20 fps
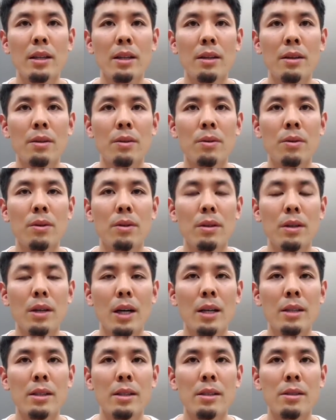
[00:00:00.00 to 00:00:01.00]
In order to
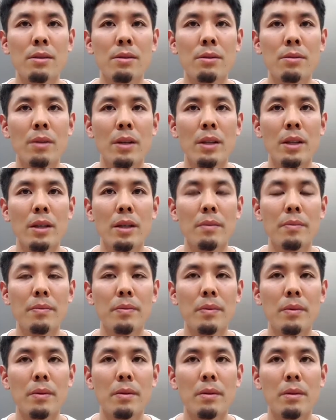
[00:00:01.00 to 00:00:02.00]
improve user
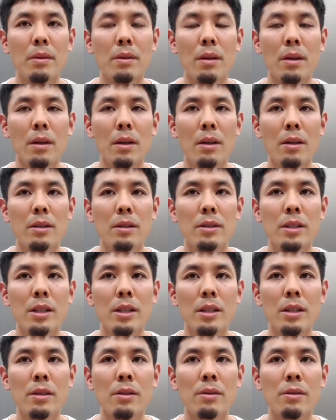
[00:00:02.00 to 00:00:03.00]
targeting,
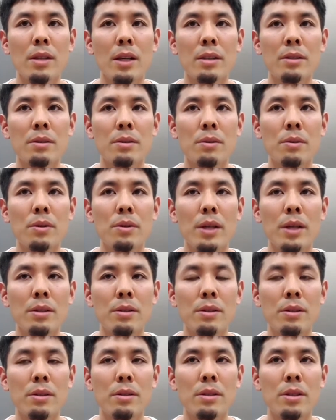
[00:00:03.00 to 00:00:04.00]
there is a
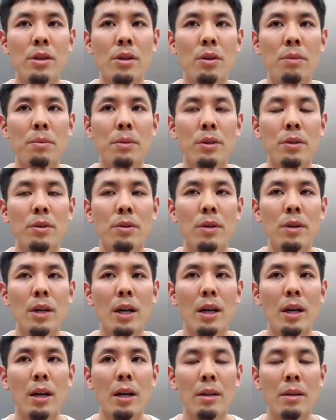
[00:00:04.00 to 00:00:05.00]
business goal to
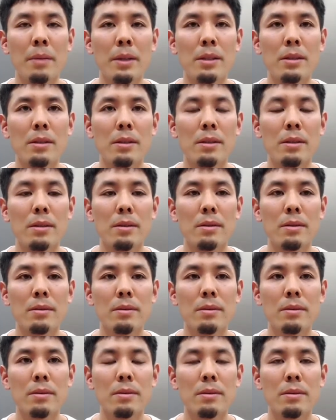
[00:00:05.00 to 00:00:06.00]
increase the number of new
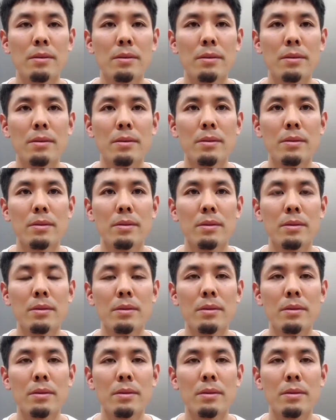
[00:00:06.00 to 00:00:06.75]
users.